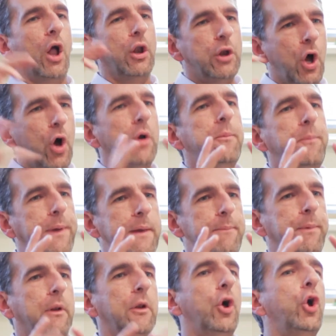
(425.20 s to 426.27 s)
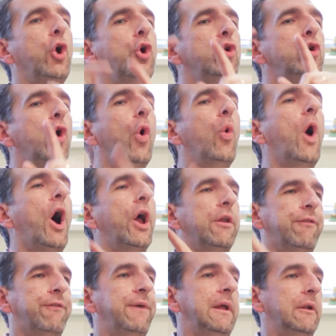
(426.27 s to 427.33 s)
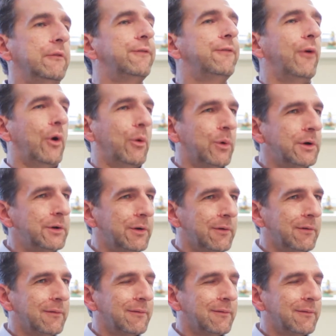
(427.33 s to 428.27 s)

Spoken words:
Allow people who know how to fail forward.